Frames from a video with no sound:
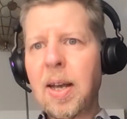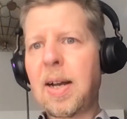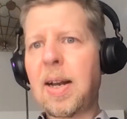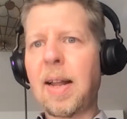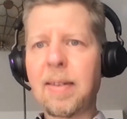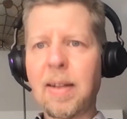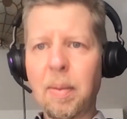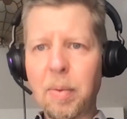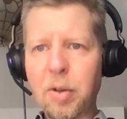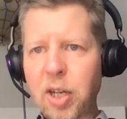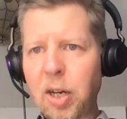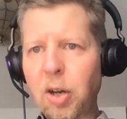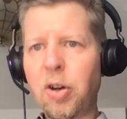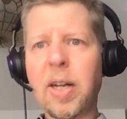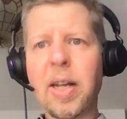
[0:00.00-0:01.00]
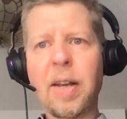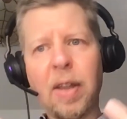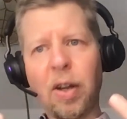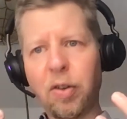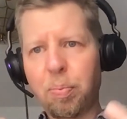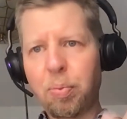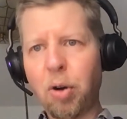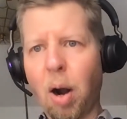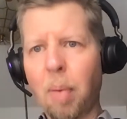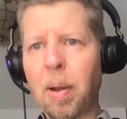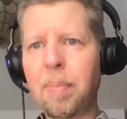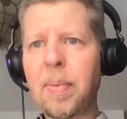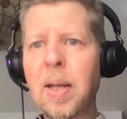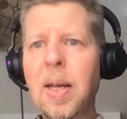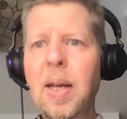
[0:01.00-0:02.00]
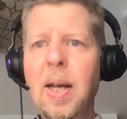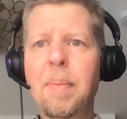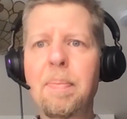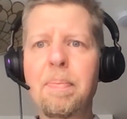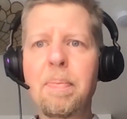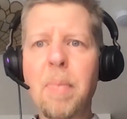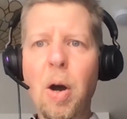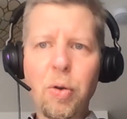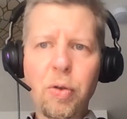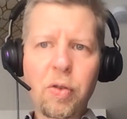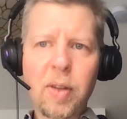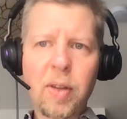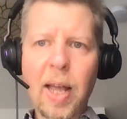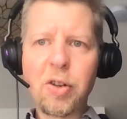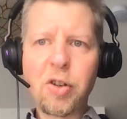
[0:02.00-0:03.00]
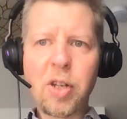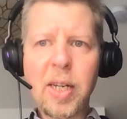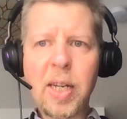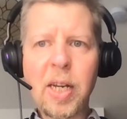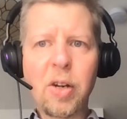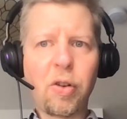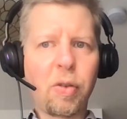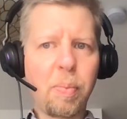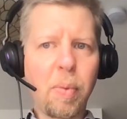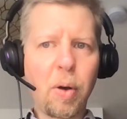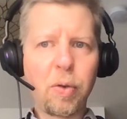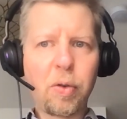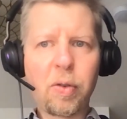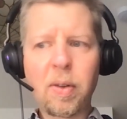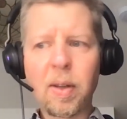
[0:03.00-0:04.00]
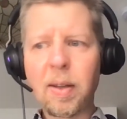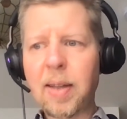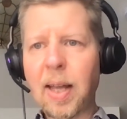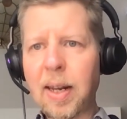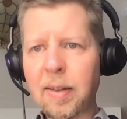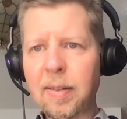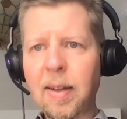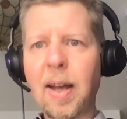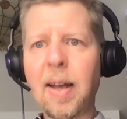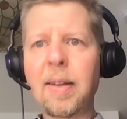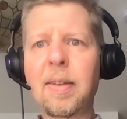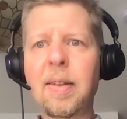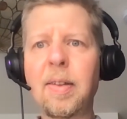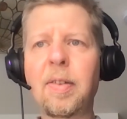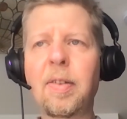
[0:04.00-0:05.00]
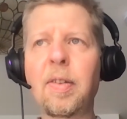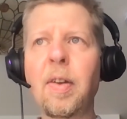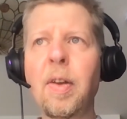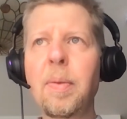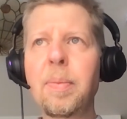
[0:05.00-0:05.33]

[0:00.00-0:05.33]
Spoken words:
Classical machine learning, if there's a problem, most engineers, most data scientists